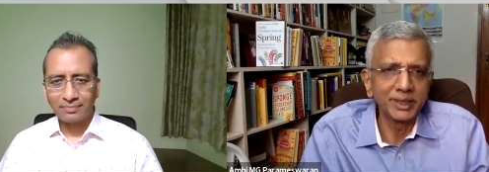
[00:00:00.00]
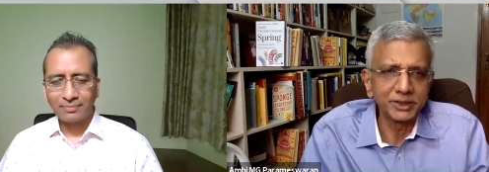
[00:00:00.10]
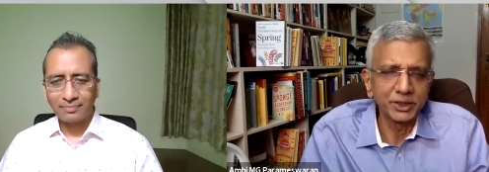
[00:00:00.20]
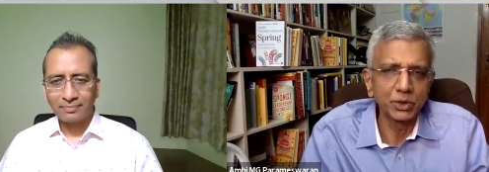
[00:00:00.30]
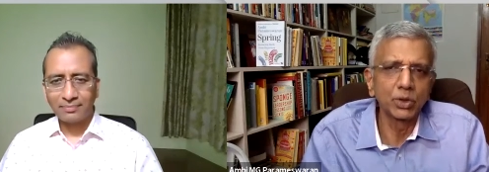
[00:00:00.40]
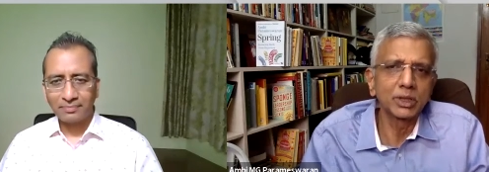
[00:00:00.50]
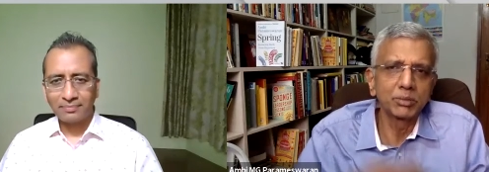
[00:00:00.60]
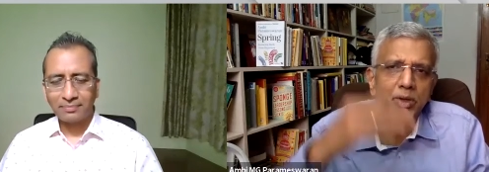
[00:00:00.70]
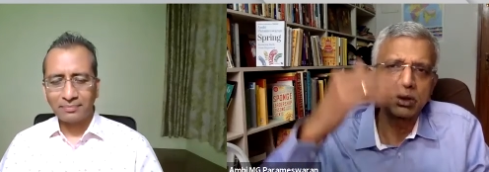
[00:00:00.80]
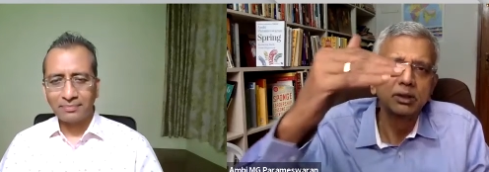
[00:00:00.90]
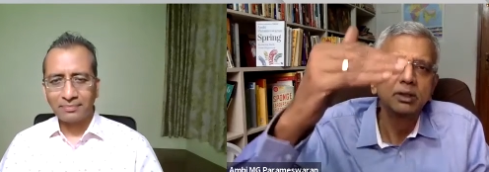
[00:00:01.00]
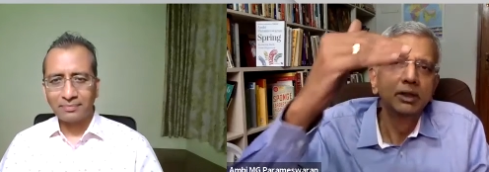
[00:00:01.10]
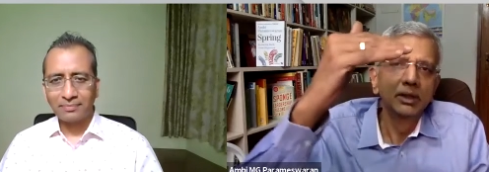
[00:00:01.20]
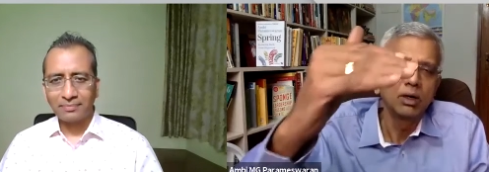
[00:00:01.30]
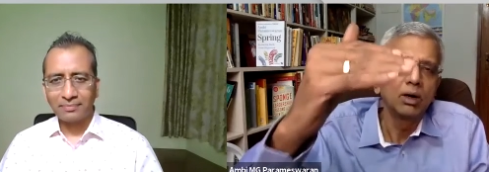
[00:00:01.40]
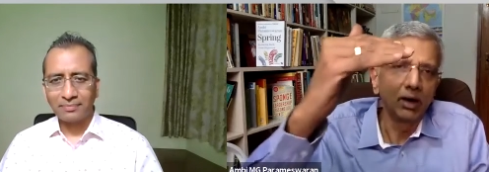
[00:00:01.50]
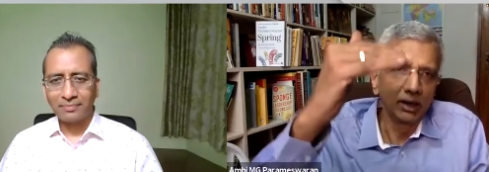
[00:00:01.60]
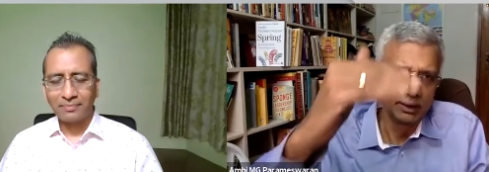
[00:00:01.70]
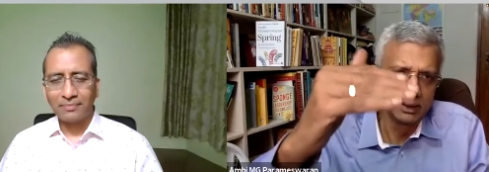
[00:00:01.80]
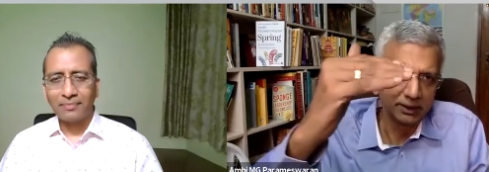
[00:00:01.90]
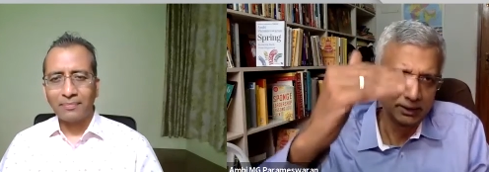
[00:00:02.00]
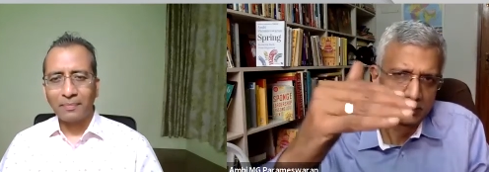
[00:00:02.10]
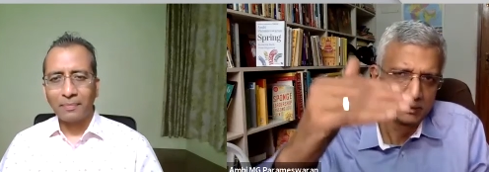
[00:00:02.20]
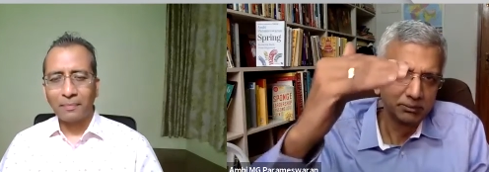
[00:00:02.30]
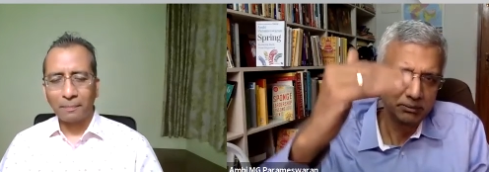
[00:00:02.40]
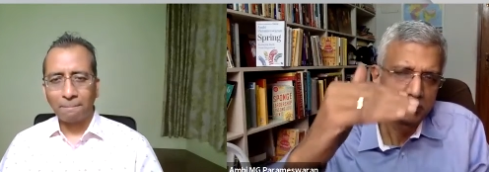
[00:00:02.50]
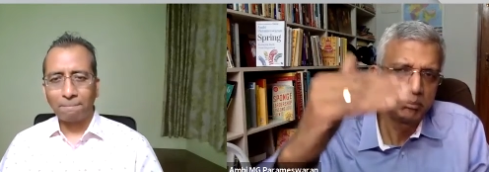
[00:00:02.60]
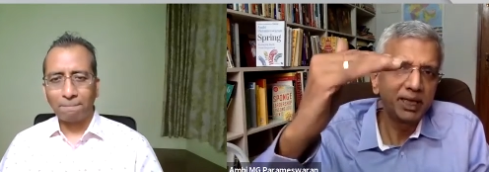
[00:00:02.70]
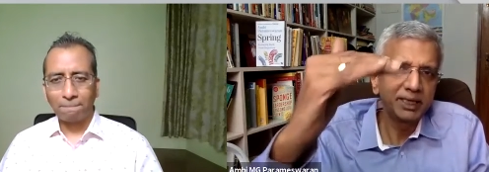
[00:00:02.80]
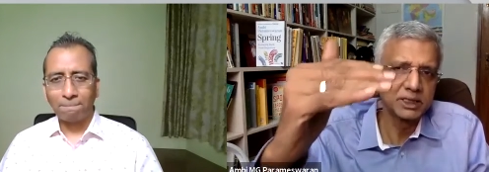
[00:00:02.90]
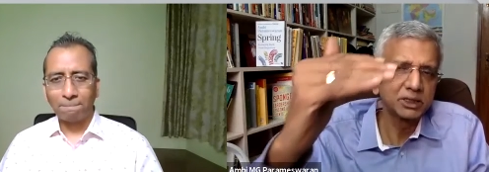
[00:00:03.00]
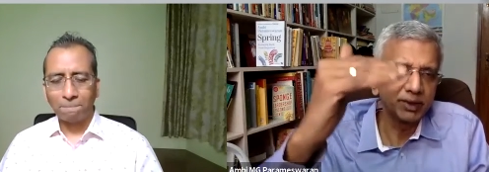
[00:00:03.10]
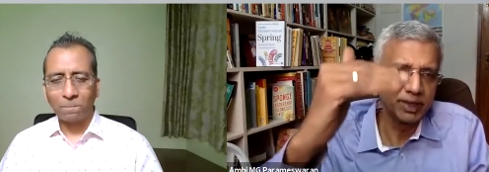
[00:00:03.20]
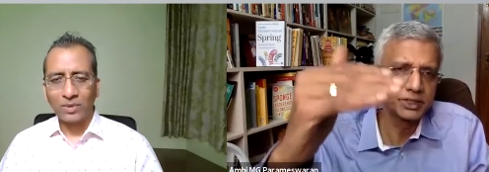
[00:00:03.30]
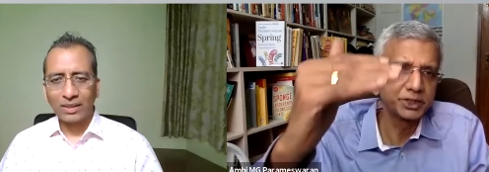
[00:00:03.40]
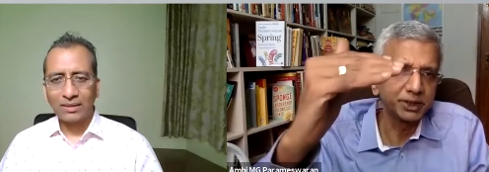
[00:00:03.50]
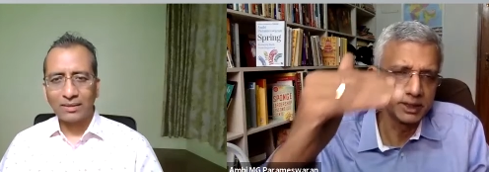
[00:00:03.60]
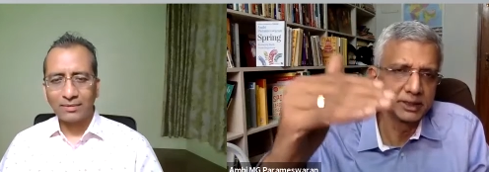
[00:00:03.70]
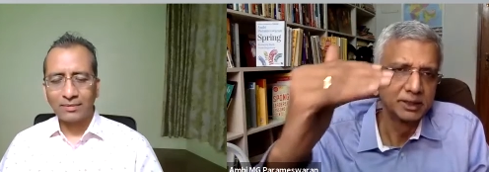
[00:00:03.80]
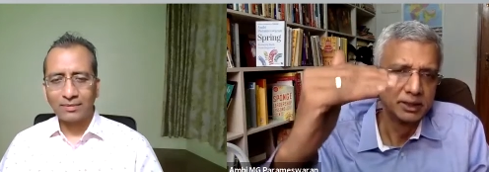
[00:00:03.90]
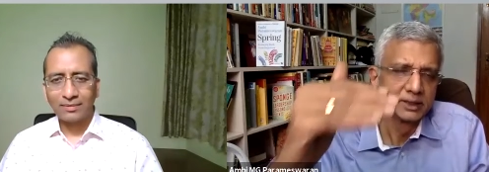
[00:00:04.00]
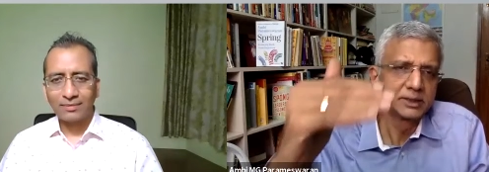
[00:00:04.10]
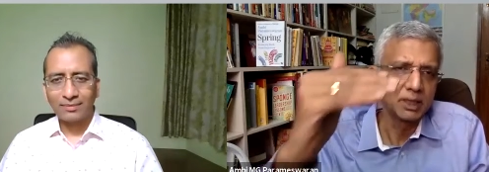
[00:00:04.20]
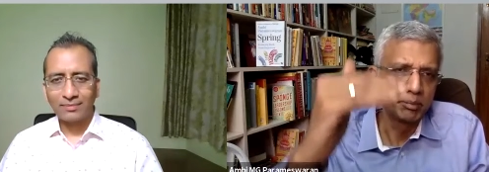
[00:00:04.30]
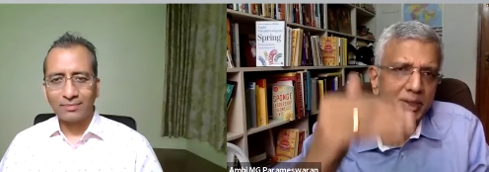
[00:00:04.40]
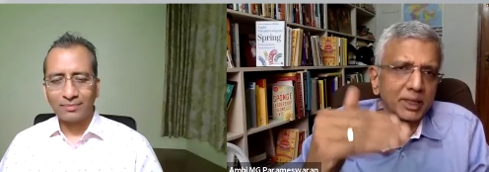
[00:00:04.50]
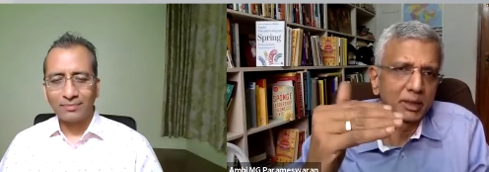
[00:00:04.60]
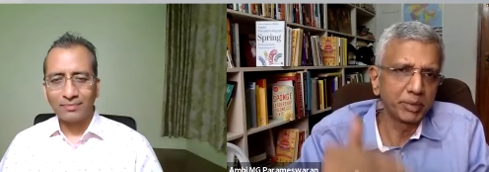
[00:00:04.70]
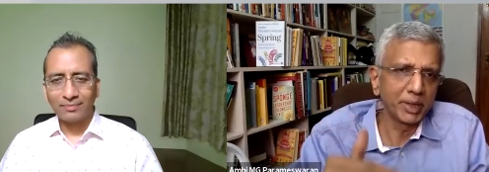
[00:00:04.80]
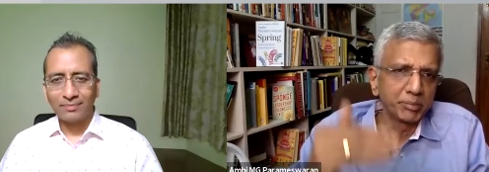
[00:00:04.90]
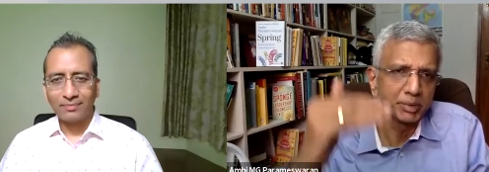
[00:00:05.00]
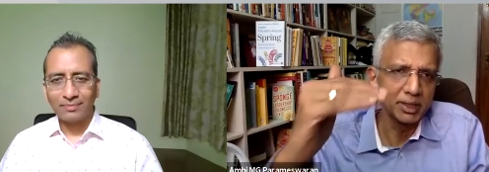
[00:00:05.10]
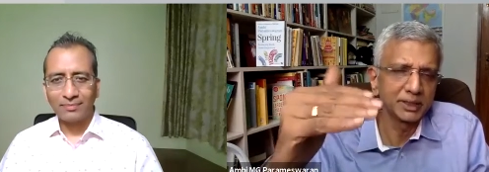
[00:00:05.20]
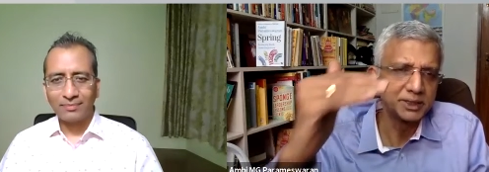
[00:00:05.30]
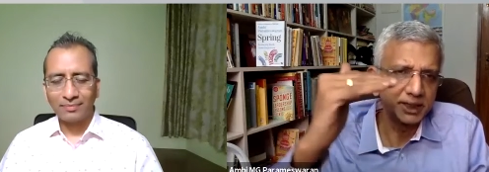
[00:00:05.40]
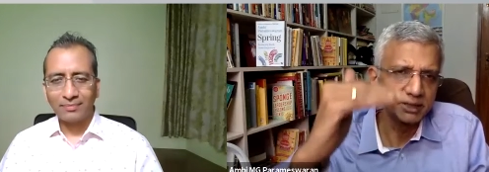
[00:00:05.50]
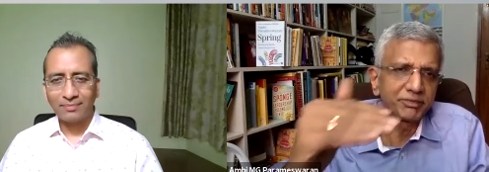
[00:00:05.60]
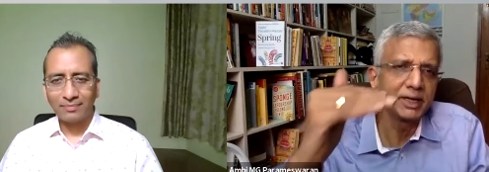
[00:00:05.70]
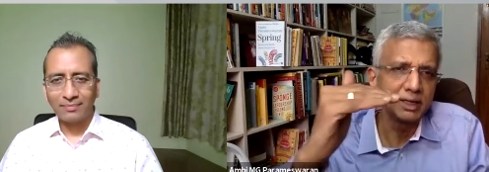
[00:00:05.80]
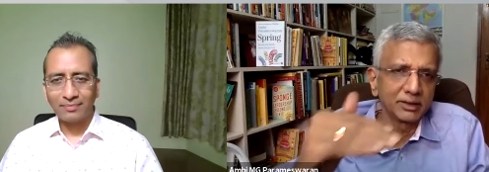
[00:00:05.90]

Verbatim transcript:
Speaker 1: She wrote about all the places where she had submitted a paper and she had failed.